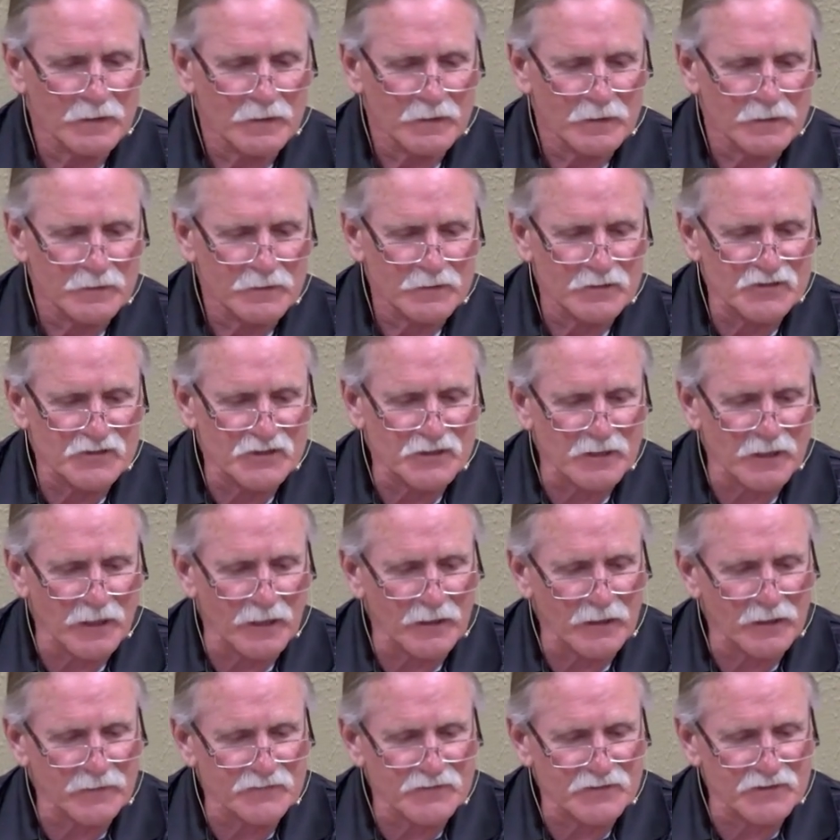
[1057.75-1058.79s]
You see, I
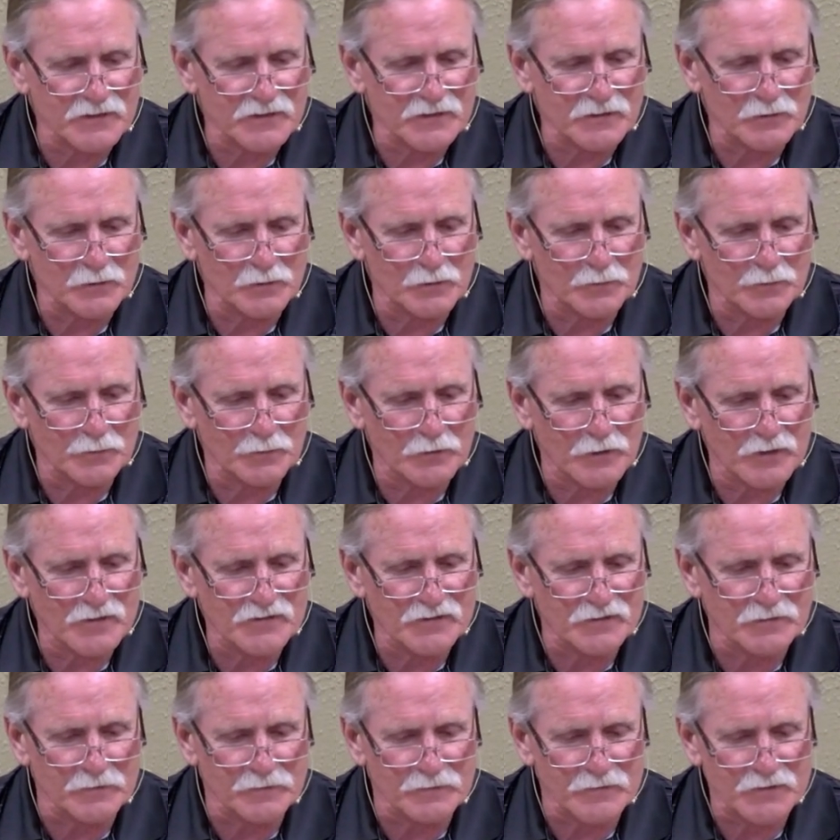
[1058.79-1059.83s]
have sent you a
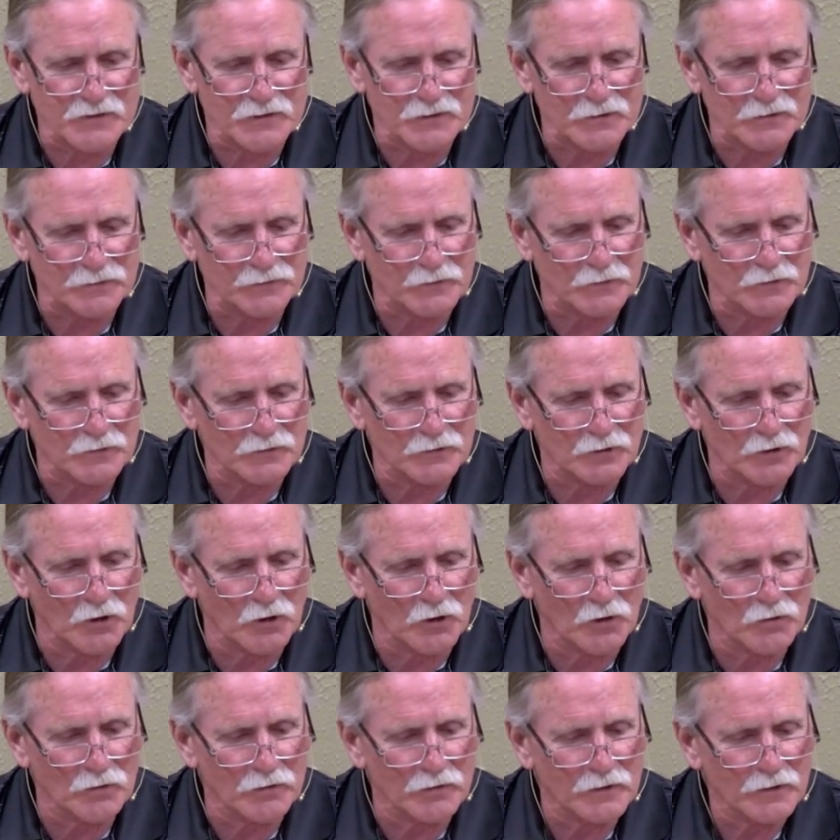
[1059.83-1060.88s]
present of silver and
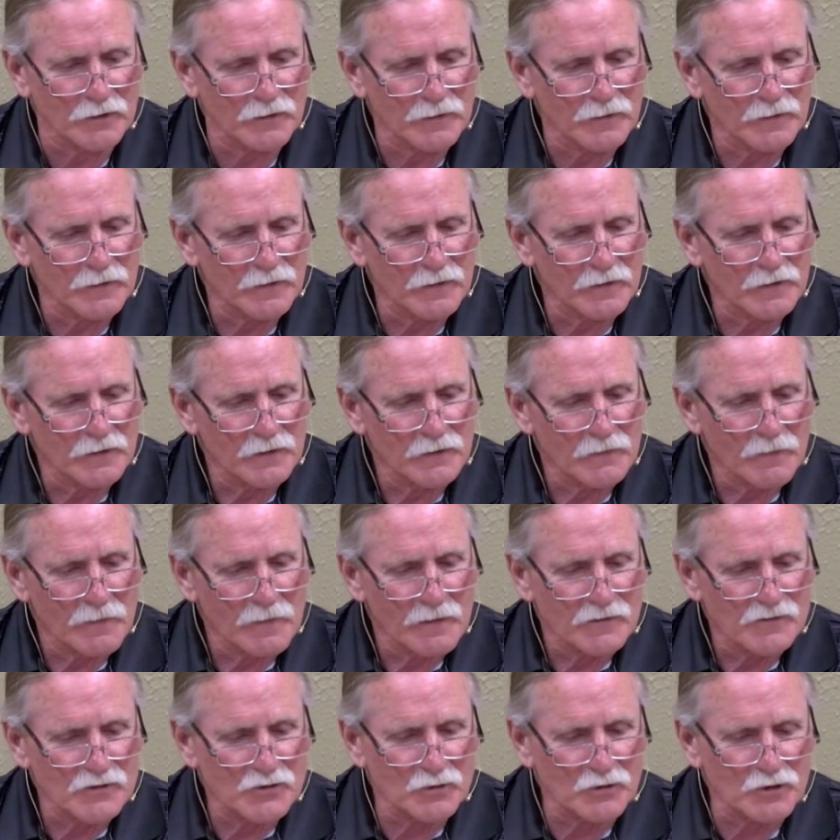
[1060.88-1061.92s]
gold
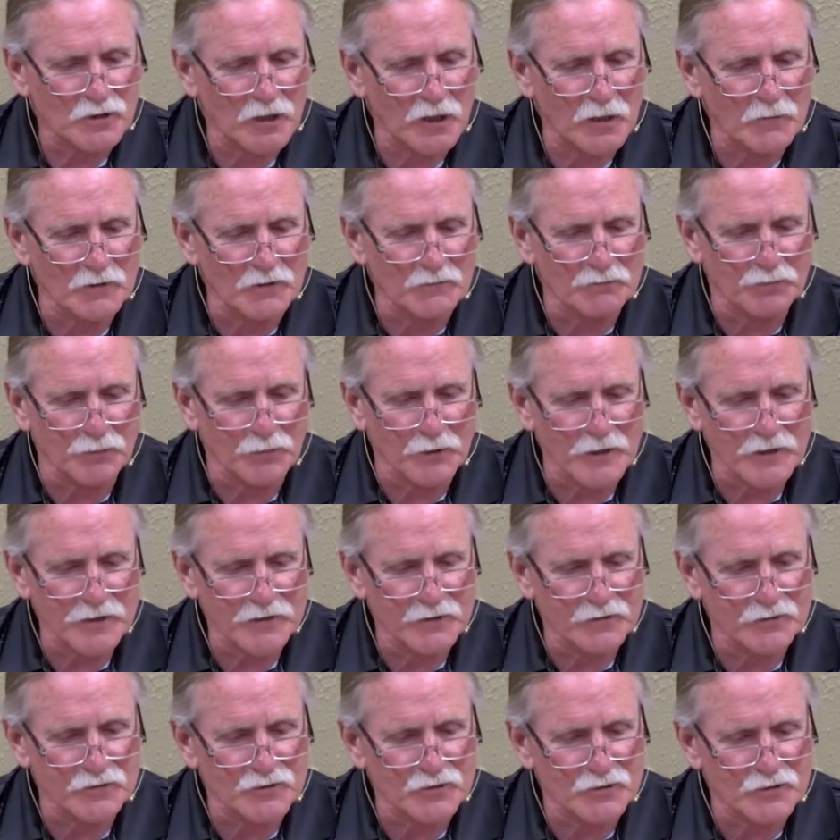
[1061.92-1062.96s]
so come and break
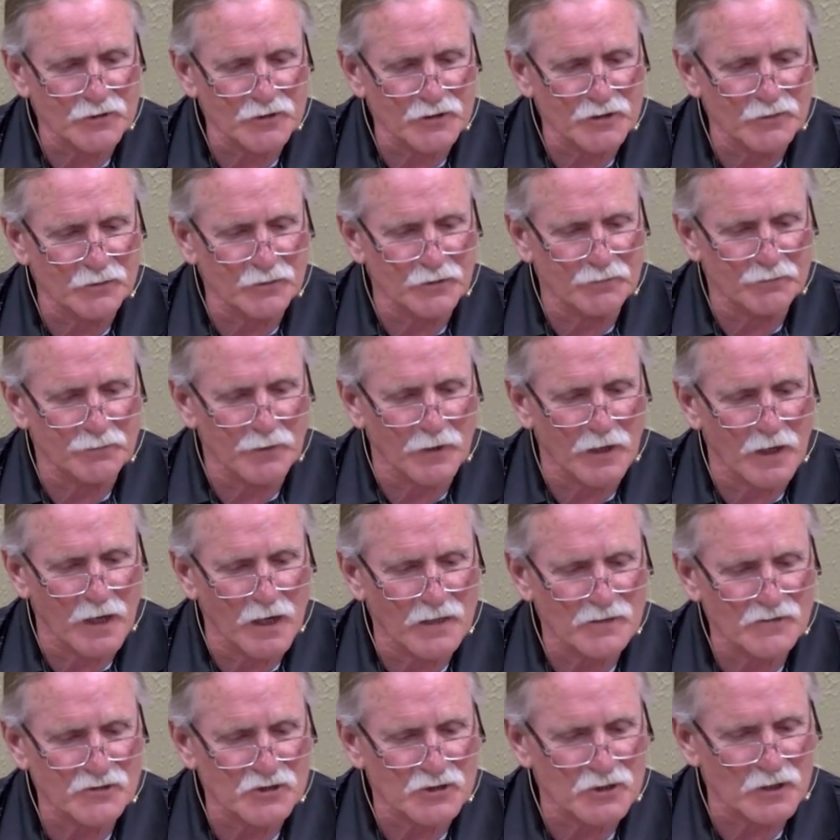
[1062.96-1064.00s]
your treaty with
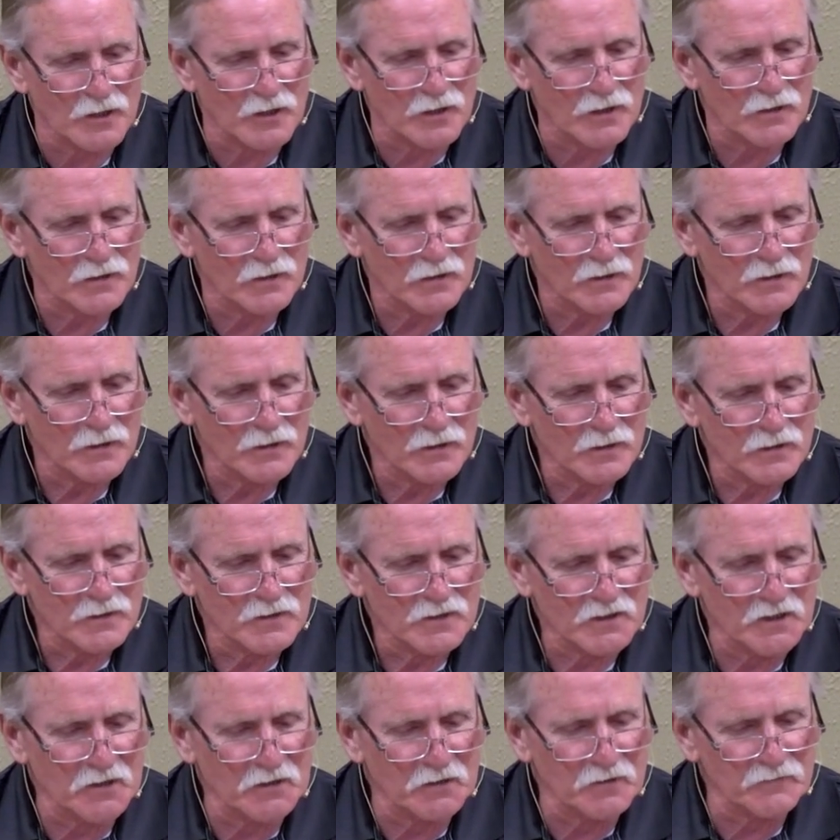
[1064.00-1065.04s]
Baasha,
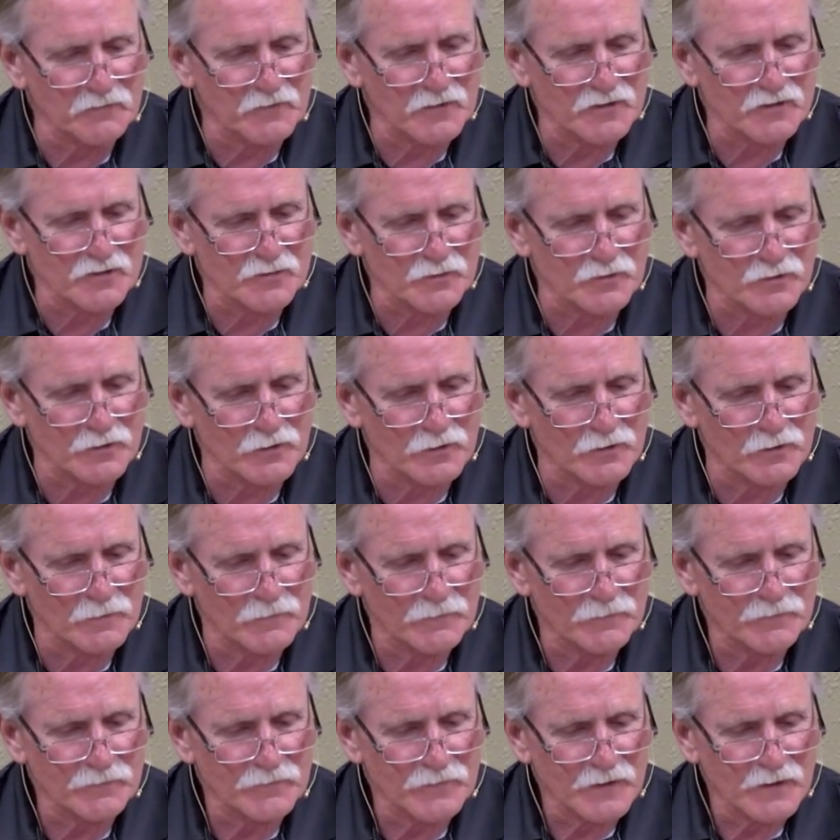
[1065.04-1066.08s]
king of Israel,
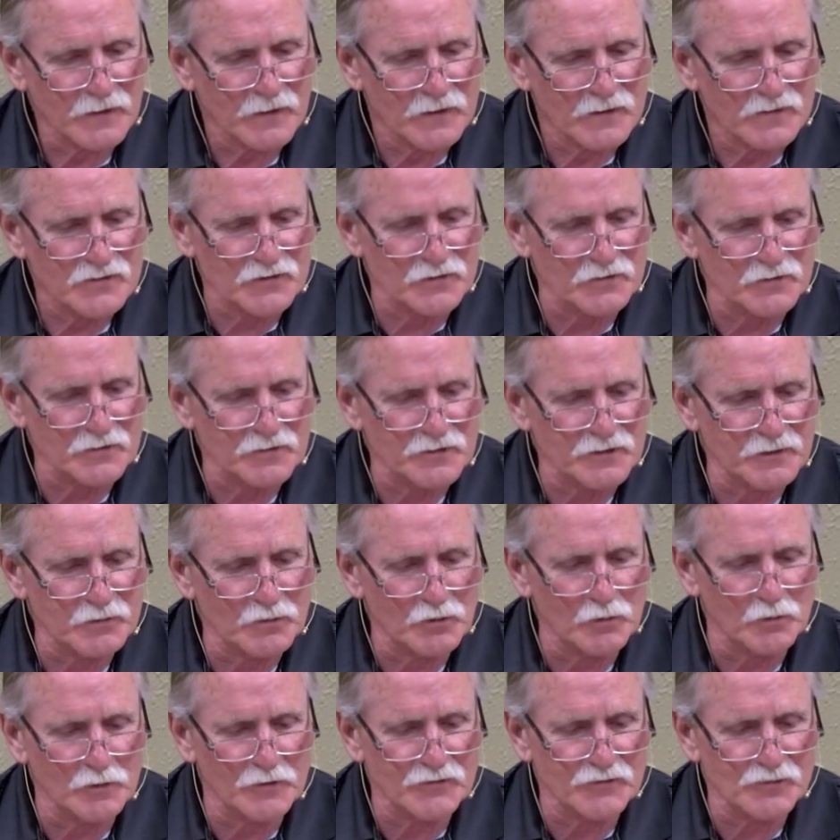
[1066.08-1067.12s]
so that he will
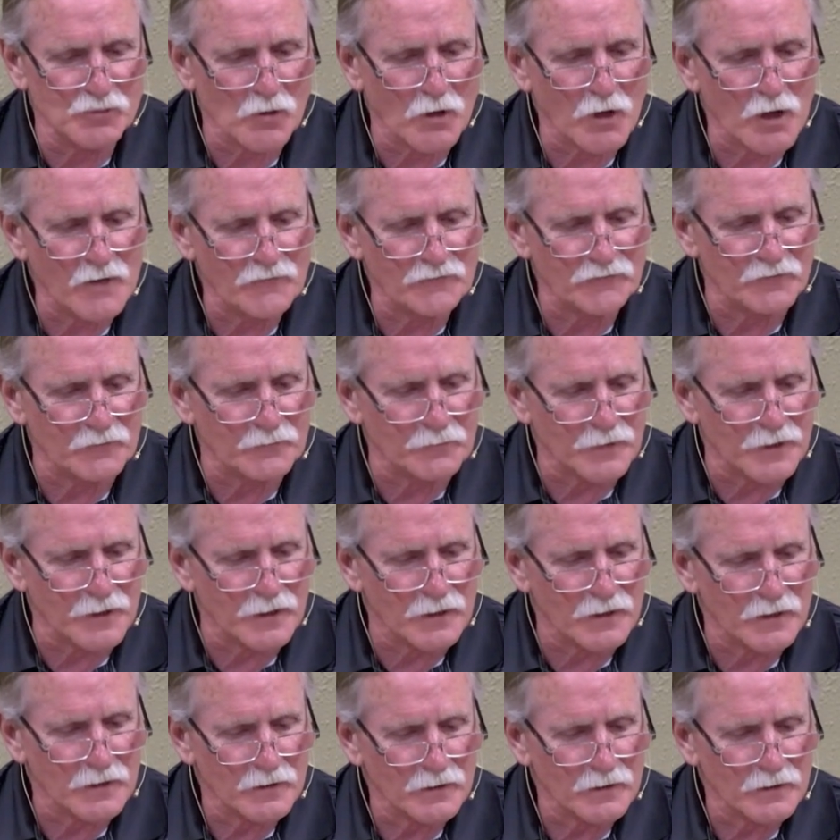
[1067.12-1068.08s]
withdraw from me.